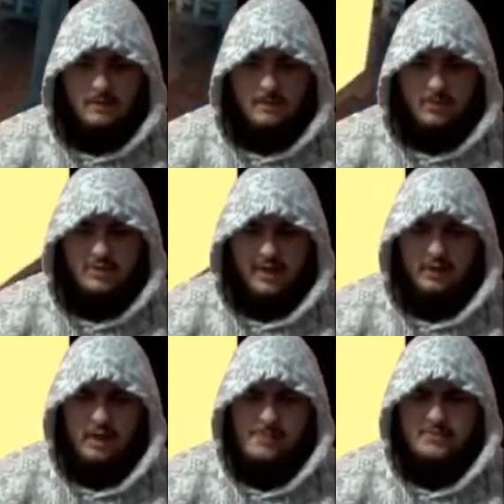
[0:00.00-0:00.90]
There's
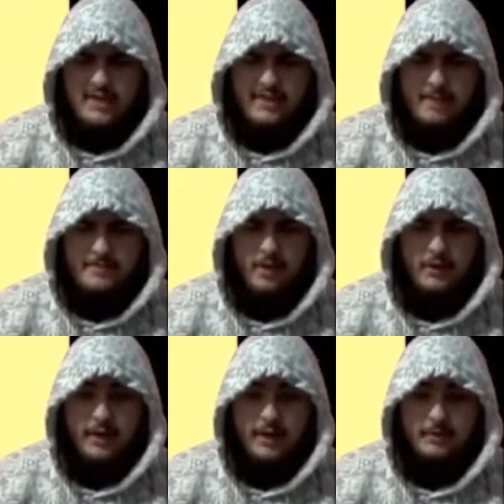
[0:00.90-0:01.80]
helicopters at that
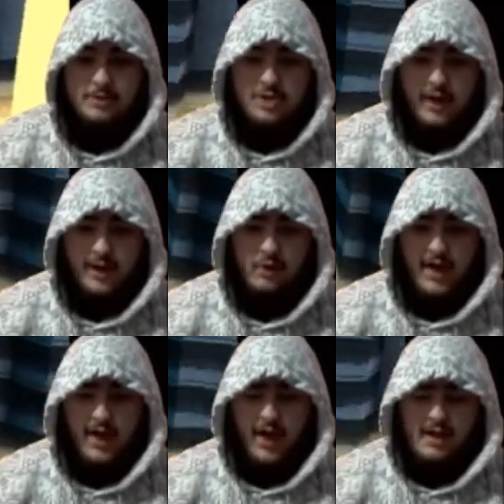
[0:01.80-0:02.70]
building. Should I go
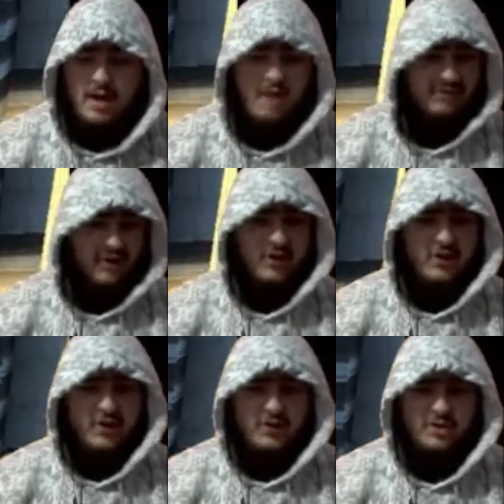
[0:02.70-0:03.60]
there? Of
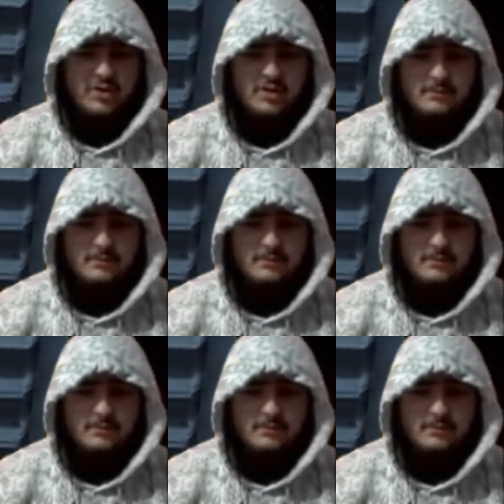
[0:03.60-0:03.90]
course.